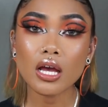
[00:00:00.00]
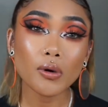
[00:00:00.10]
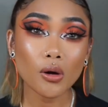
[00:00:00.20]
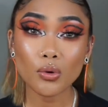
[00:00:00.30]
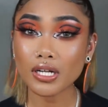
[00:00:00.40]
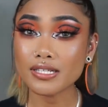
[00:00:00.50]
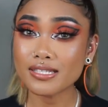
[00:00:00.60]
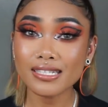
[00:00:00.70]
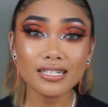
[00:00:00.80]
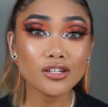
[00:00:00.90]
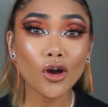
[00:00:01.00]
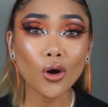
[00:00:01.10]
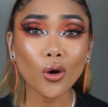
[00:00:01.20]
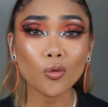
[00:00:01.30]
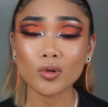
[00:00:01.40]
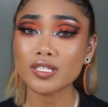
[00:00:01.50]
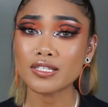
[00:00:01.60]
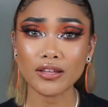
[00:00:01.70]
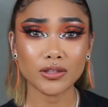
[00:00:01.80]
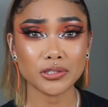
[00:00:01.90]
But what I didn't know was
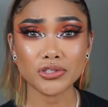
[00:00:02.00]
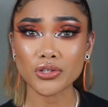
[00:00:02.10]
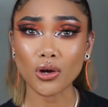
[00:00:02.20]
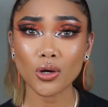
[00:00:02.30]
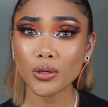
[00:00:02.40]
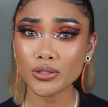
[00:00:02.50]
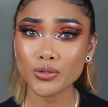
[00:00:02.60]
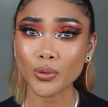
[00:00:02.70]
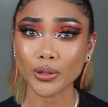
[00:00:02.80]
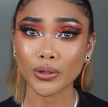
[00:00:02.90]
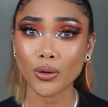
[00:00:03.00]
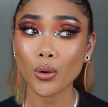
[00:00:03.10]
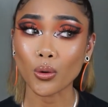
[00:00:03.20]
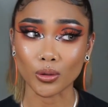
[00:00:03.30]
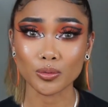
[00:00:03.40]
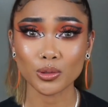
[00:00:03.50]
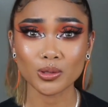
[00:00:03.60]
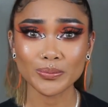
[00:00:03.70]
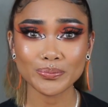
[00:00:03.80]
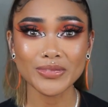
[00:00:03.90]
that these dogs were horrible.